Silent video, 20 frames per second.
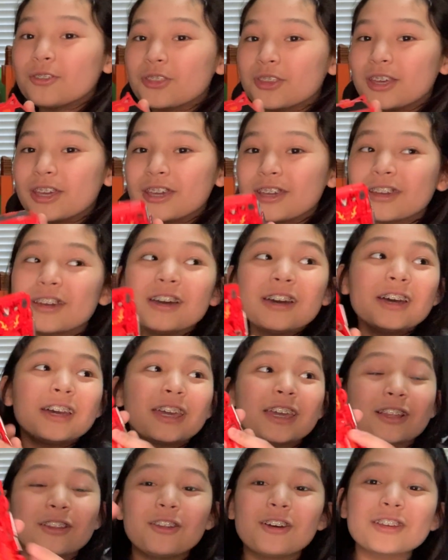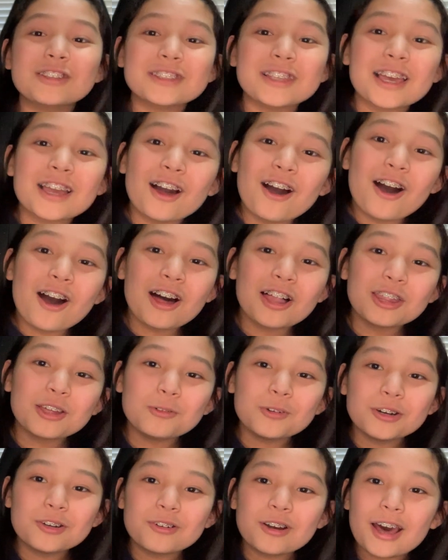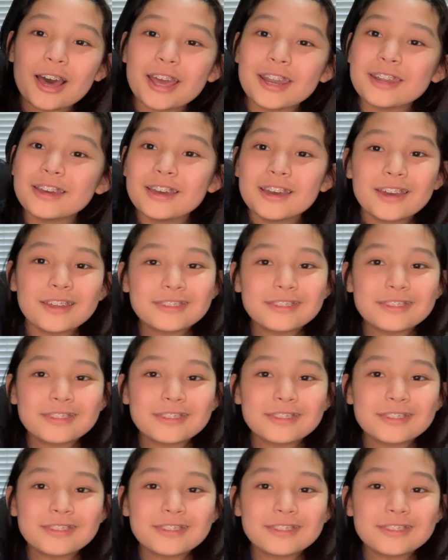thing. He looks like a Hollywood ride.